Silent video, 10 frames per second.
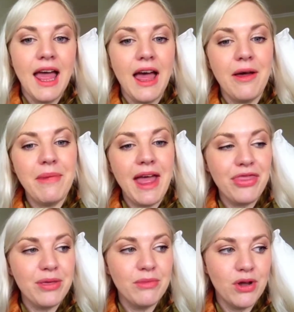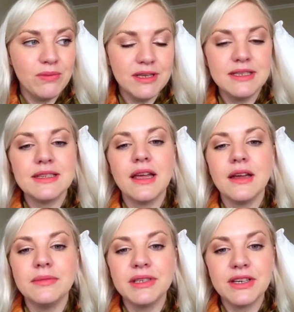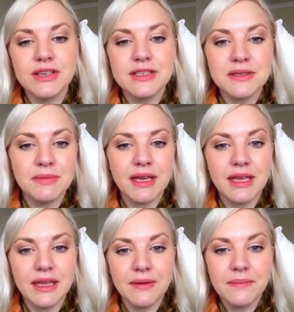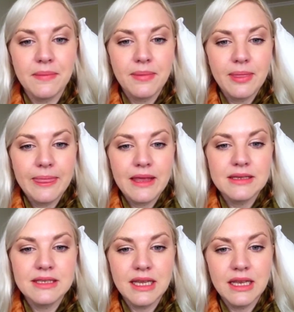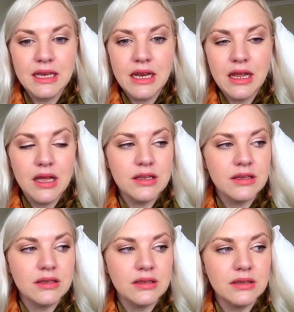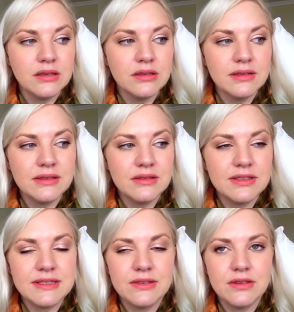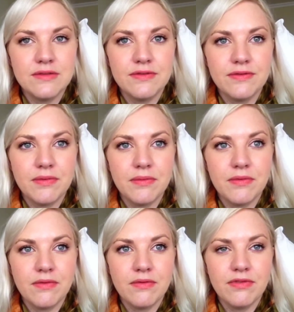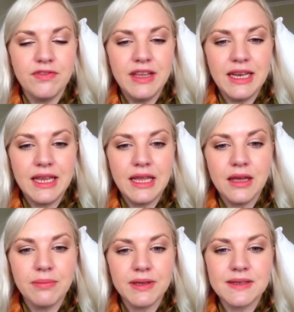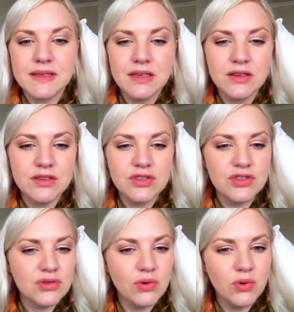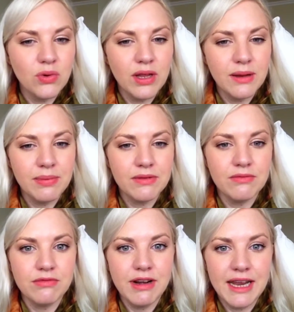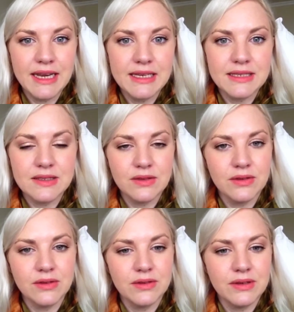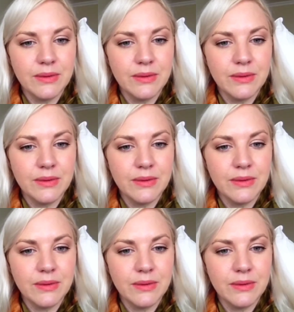At the moment, because my skin sort of feeling a bit sore and a bit red, so